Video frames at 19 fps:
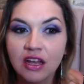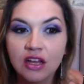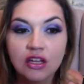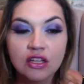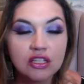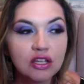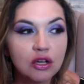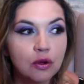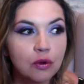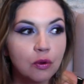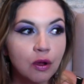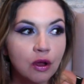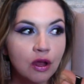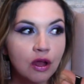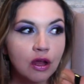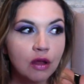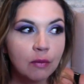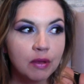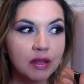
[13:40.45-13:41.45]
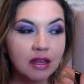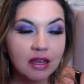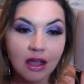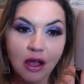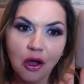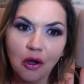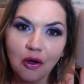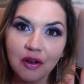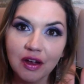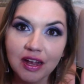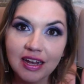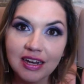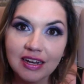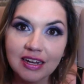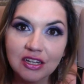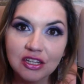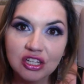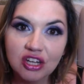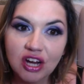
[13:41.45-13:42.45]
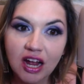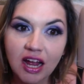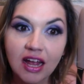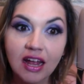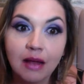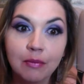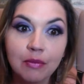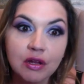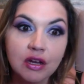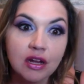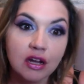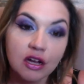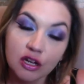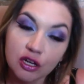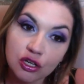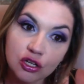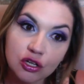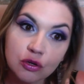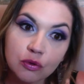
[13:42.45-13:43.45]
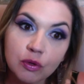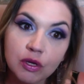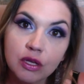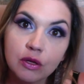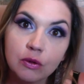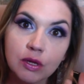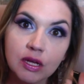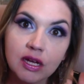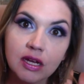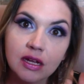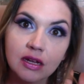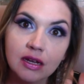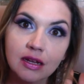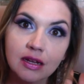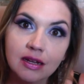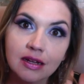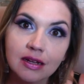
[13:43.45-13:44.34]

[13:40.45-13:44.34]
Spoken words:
So be like, all right, nice try. I'm going to undo what you did.